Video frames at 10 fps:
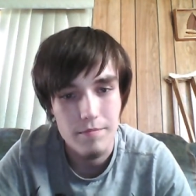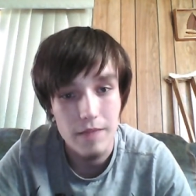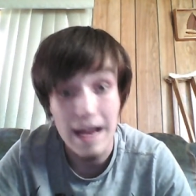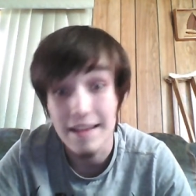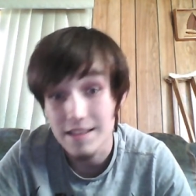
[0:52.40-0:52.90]

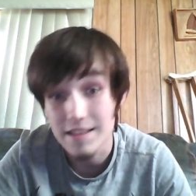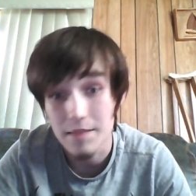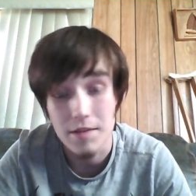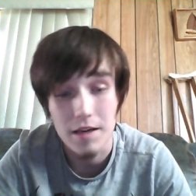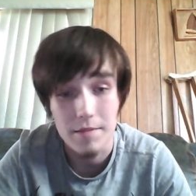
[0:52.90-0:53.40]
at the same
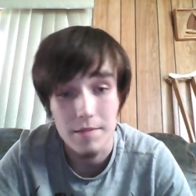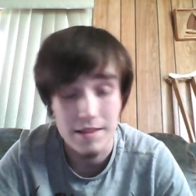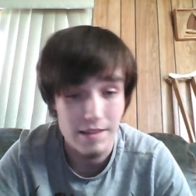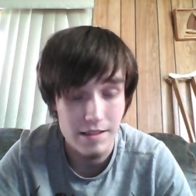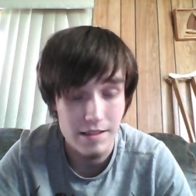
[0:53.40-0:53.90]
time as
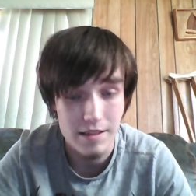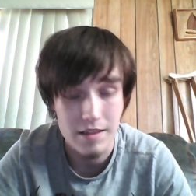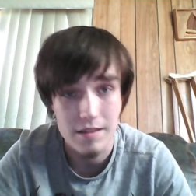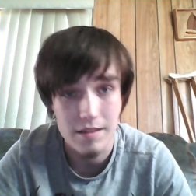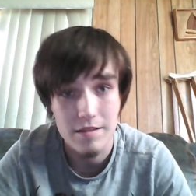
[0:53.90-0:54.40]
this
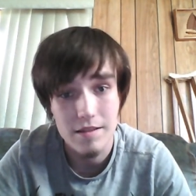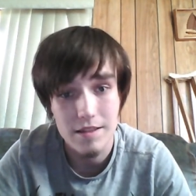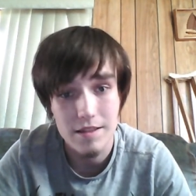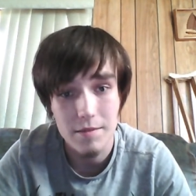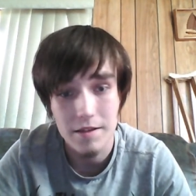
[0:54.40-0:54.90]
uh,
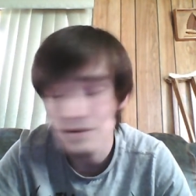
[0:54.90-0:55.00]
stomach